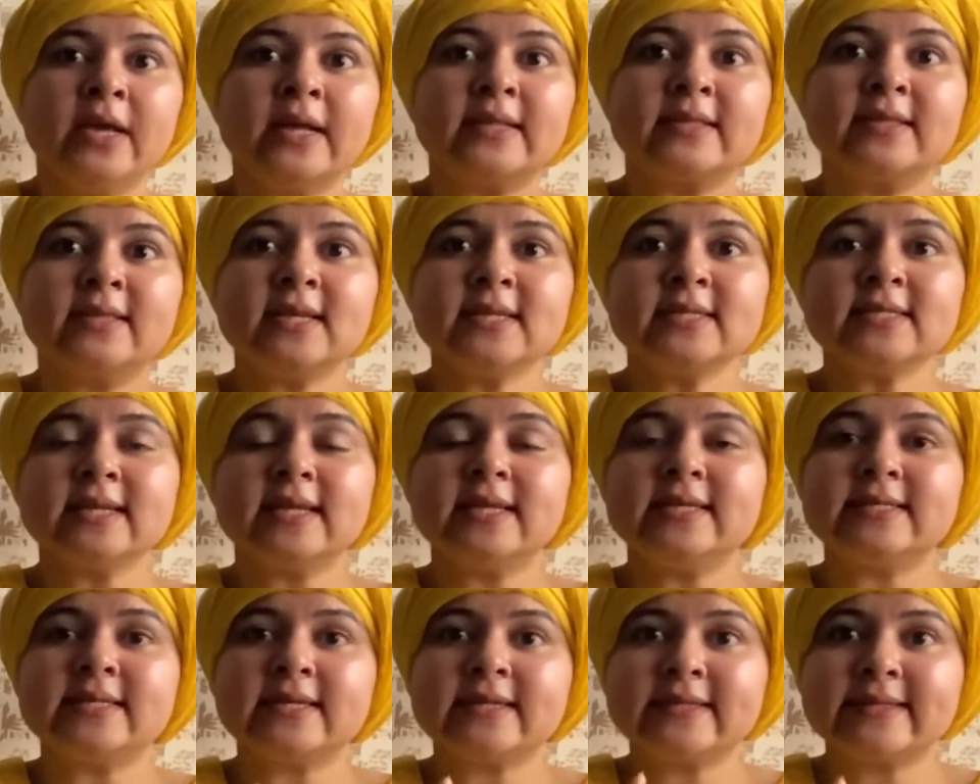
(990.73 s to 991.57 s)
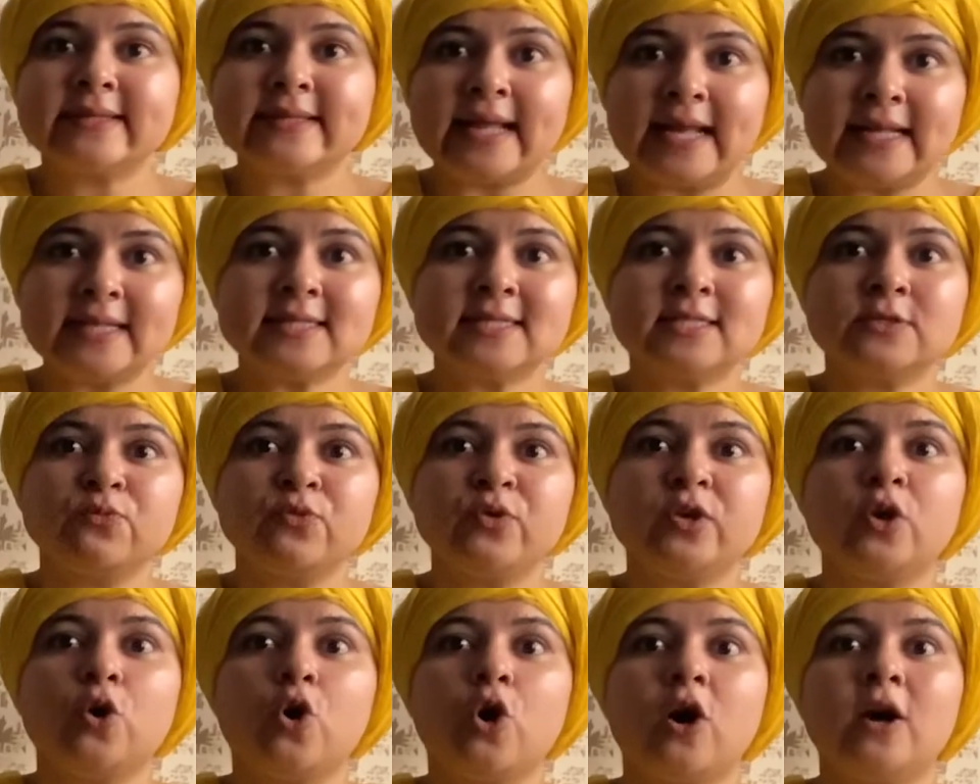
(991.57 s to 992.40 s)
This is a test
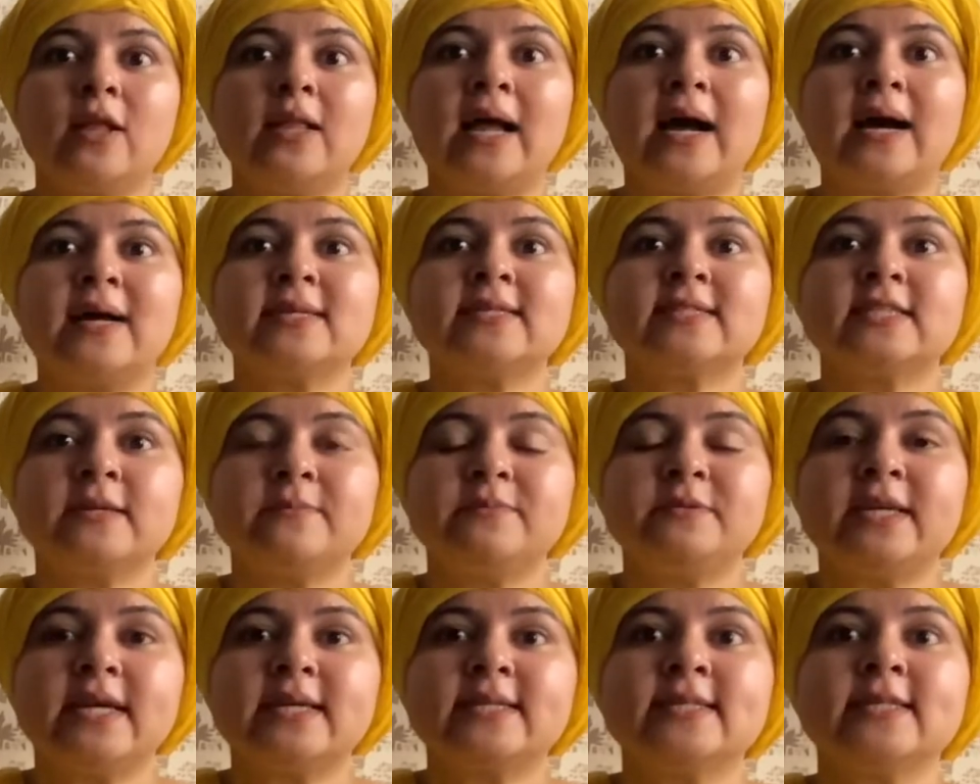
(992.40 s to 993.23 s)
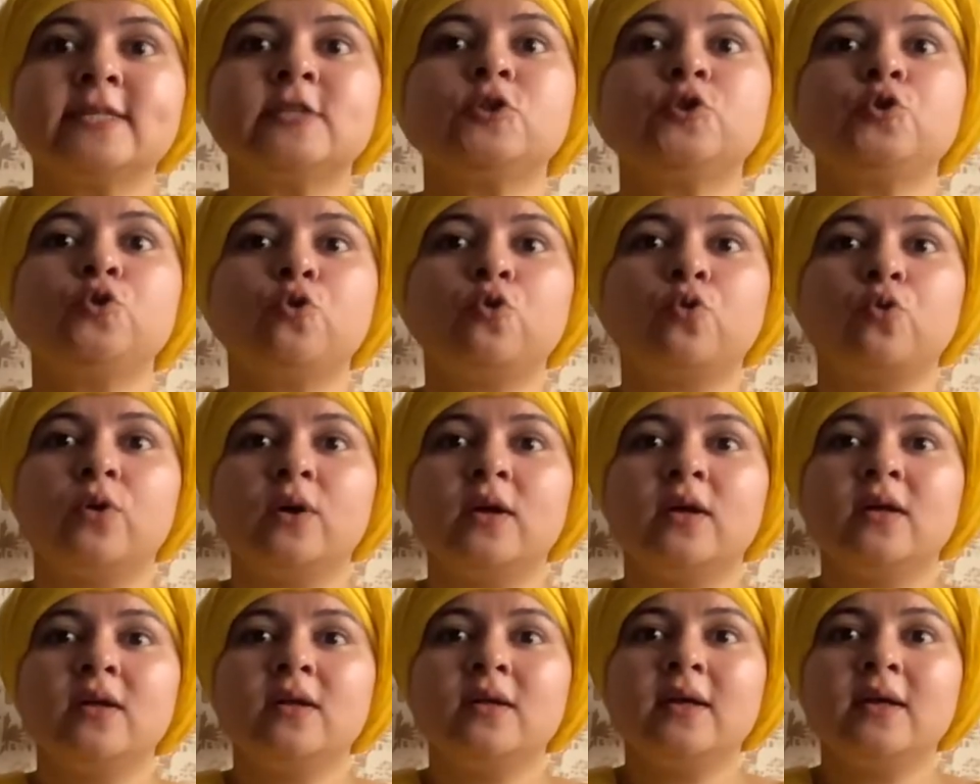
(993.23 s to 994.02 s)
we all are subjected to.